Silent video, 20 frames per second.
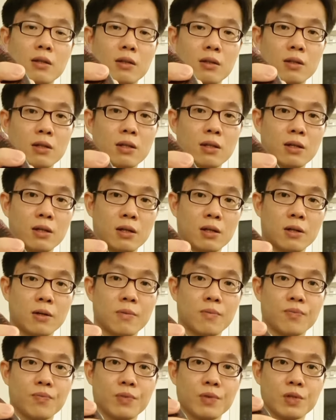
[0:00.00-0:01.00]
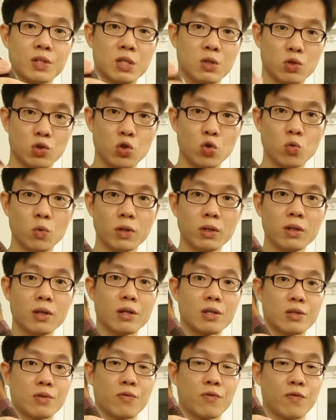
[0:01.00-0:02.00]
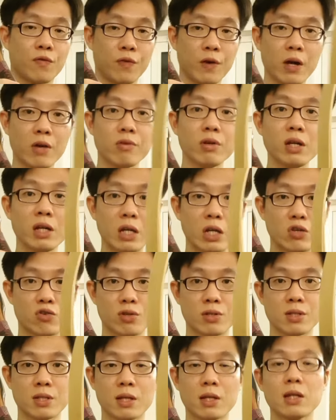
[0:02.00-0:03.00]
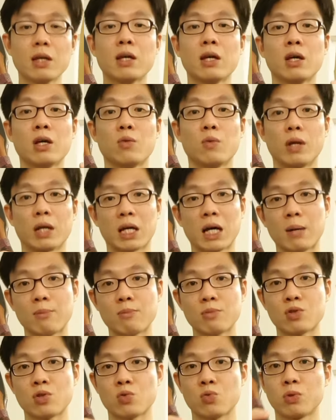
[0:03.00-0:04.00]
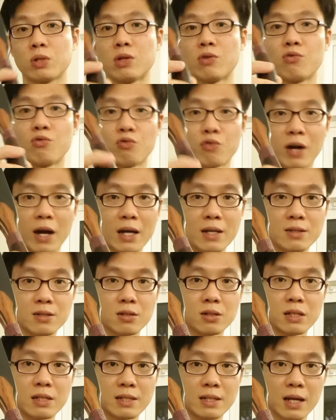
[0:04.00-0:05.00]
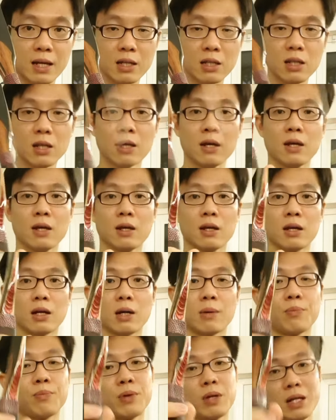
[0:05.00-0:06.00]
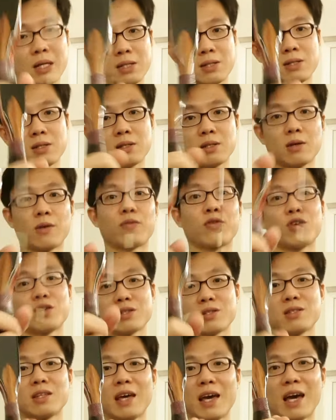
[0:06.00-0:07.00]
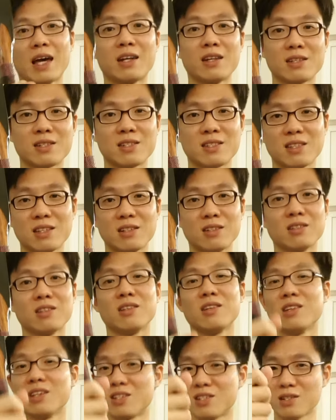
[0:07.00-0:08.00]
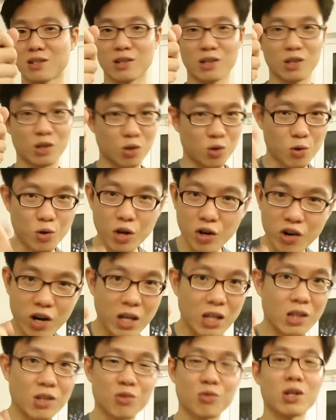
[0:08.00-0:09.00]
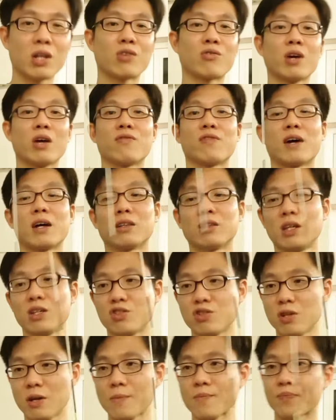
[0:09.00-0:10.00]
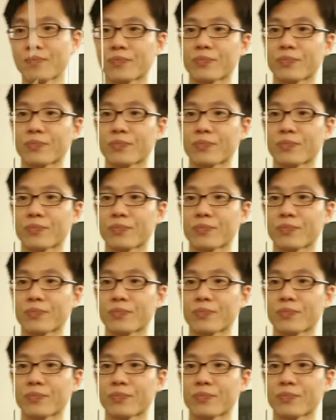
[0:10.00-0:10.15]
the Yuwen is very interesting when it comes to the riser design. Plus, of course, the added steel is a great advantage.